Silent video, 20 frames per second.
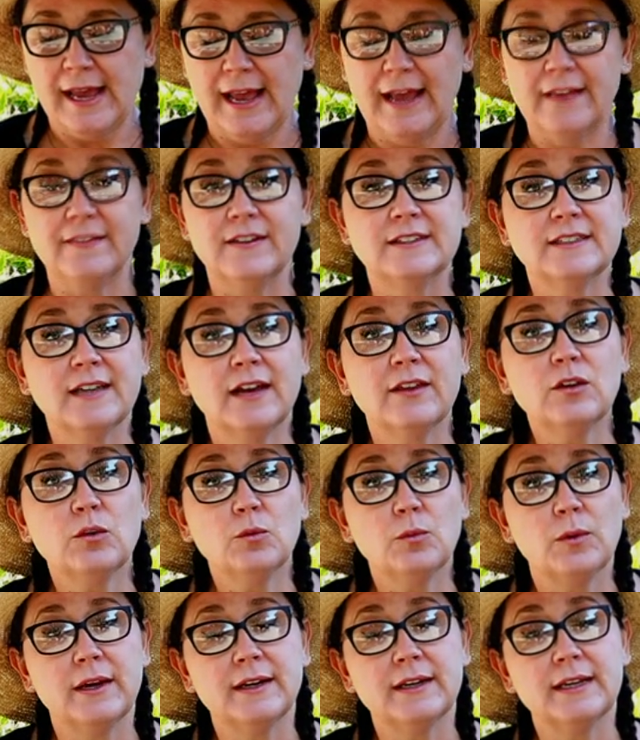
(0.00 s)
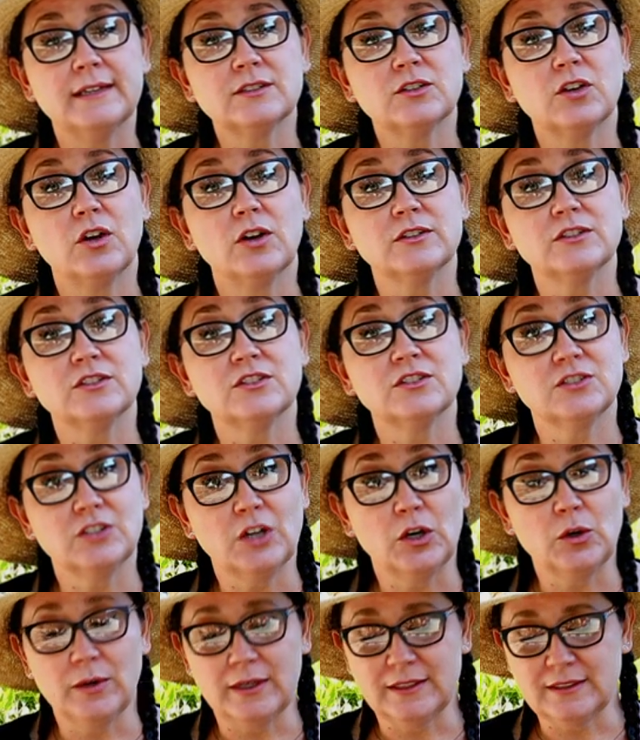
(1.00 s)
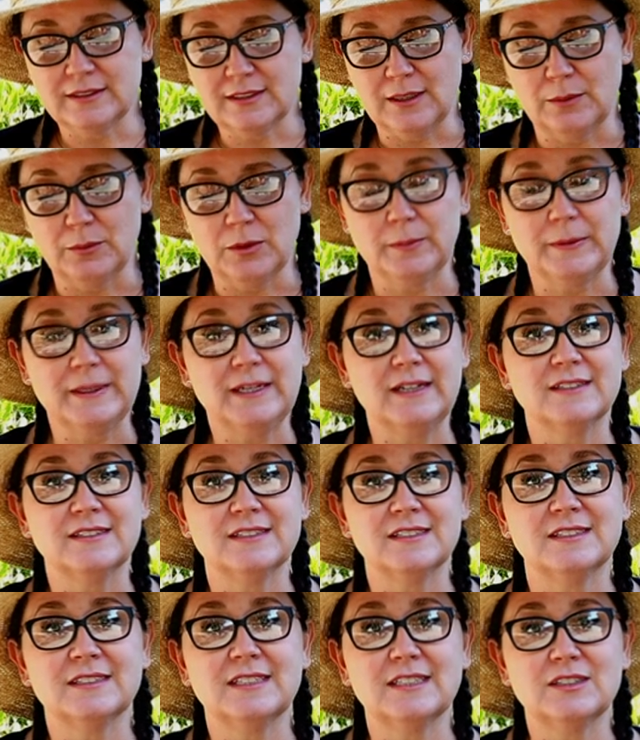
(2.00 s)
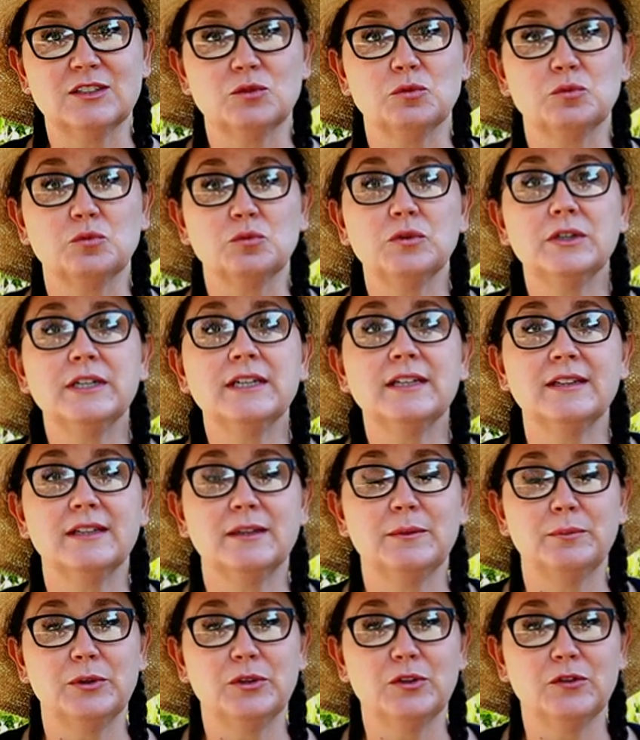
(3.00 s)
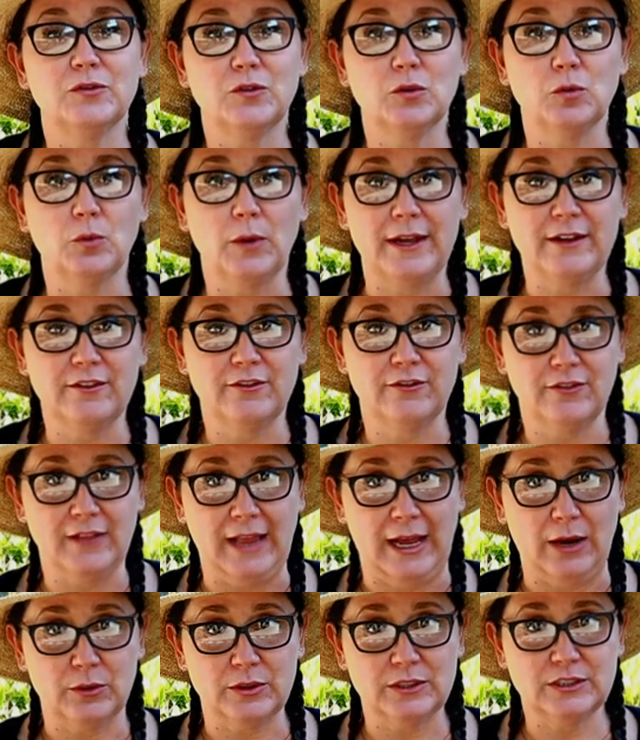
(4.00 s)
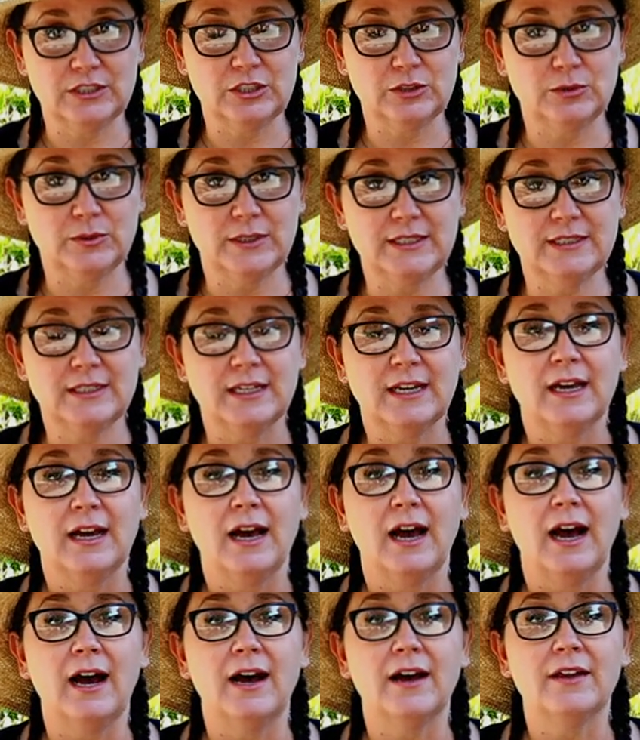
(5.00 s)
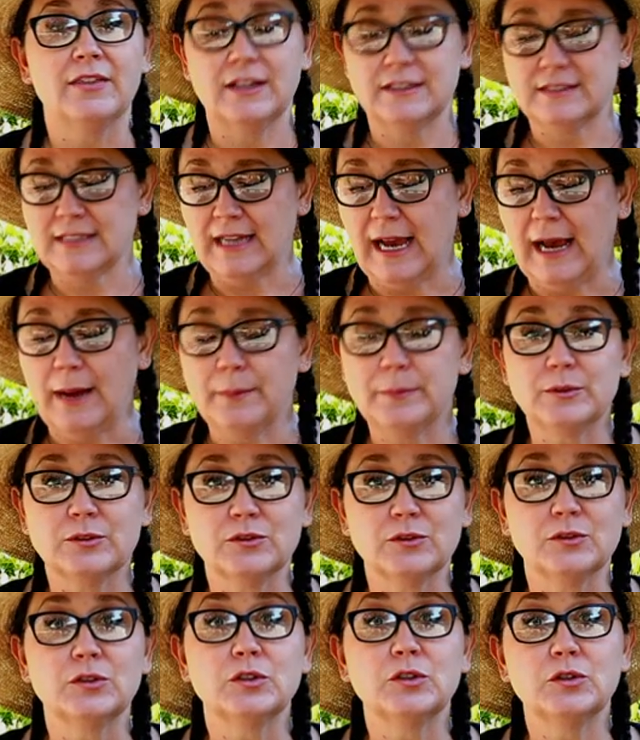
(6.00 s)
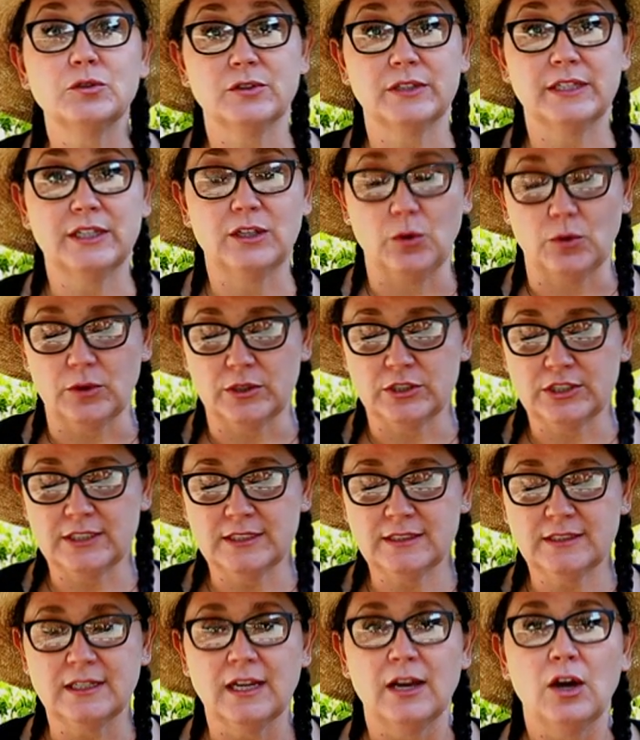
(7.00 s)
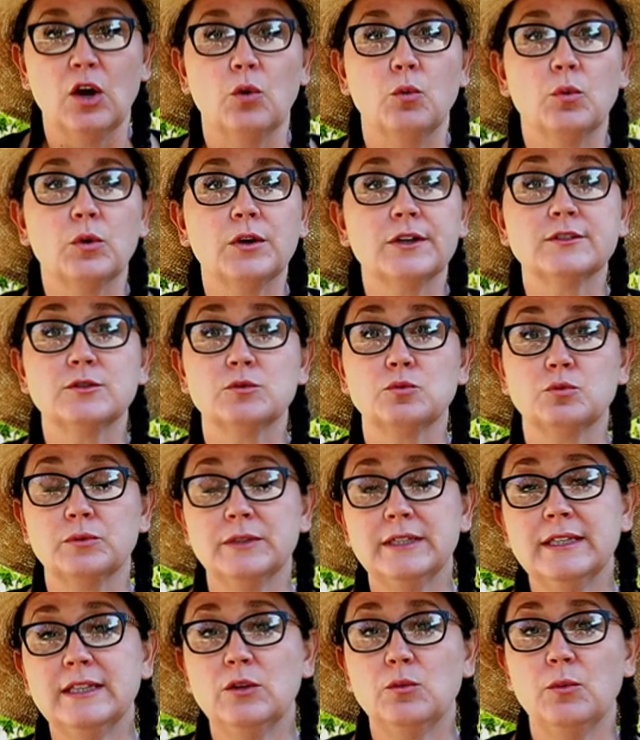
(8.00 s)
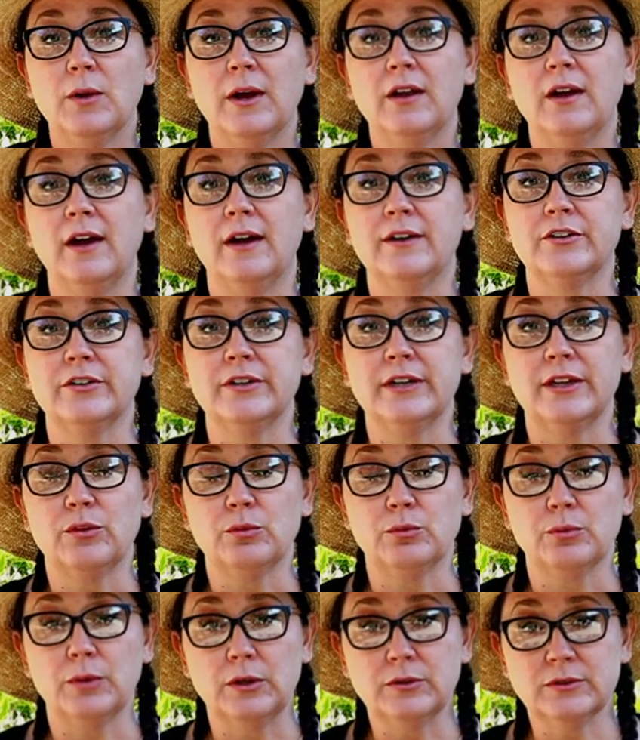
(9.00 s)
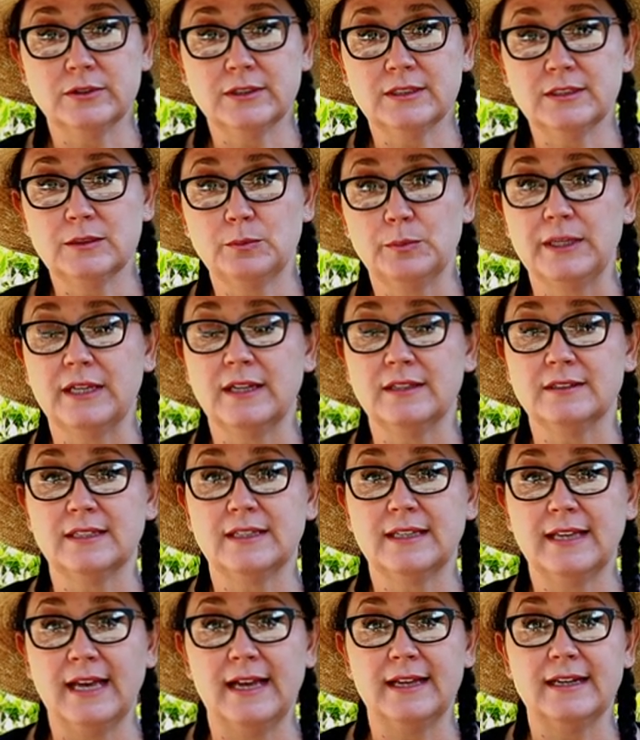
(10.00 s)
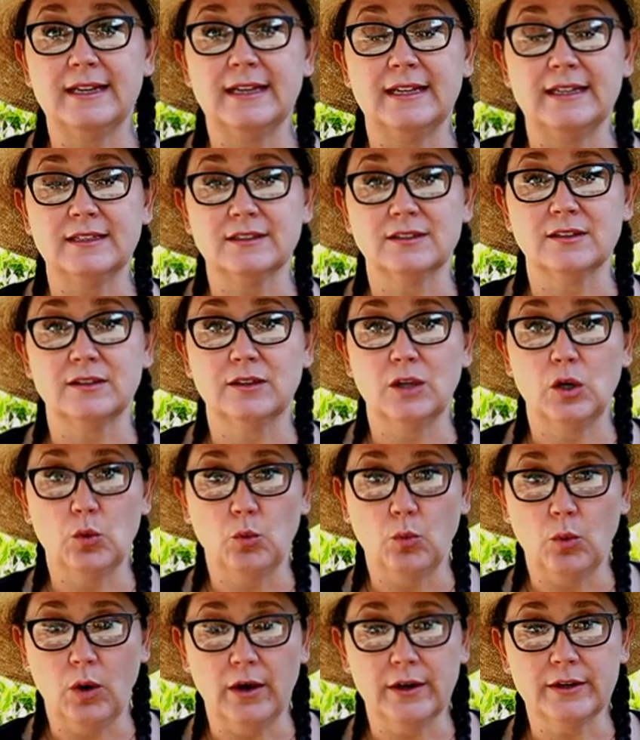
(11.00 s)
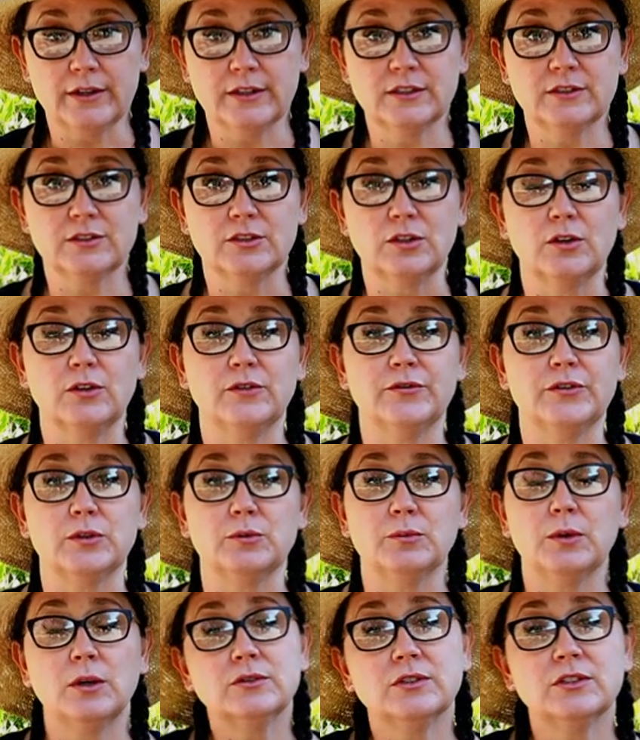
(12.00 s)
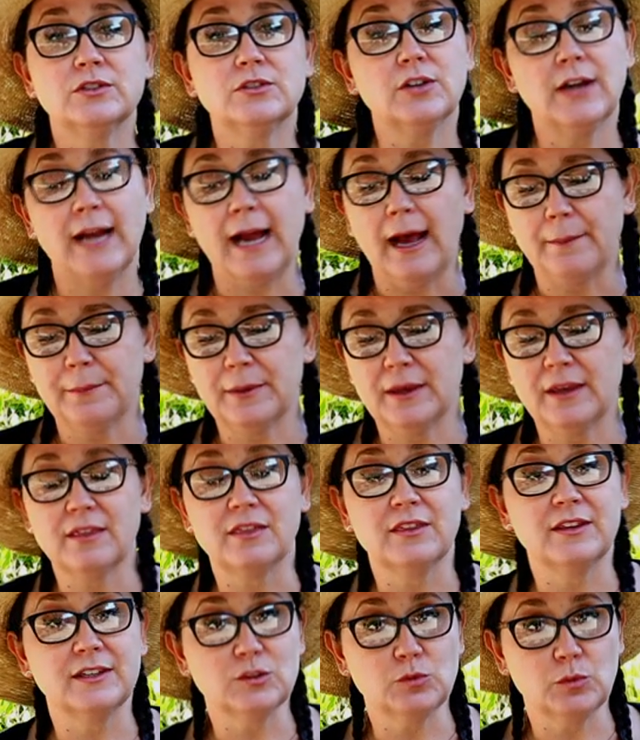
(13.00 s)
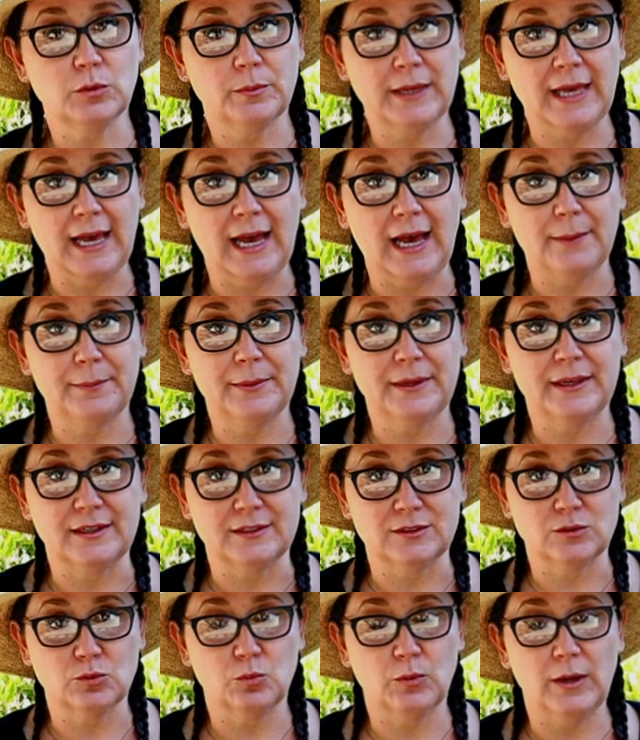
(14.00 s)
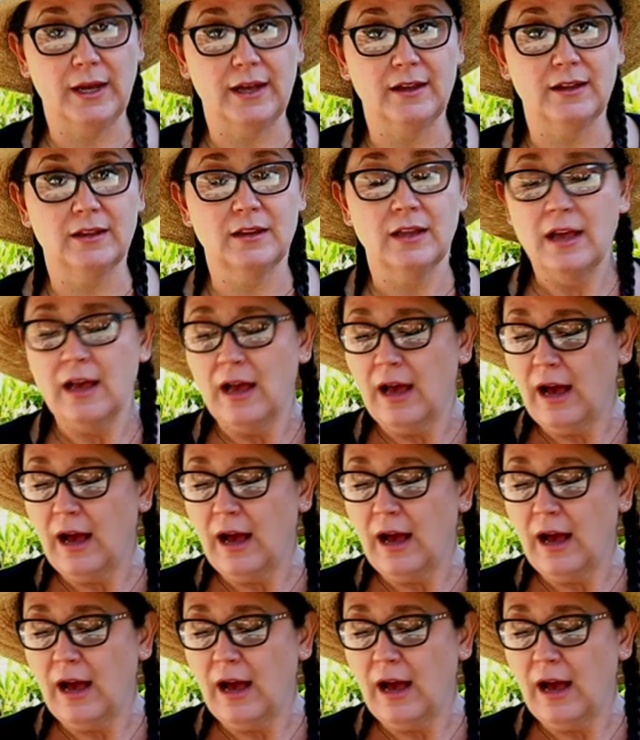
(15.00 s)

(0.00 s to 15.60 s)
And this other one is called Snow in Summer because this gets a really beautiful white flower to it uh, that's absolutely gorgeous. Works really well underneath roses because again, it is low water. So if your roses are happy, this will be happy as well.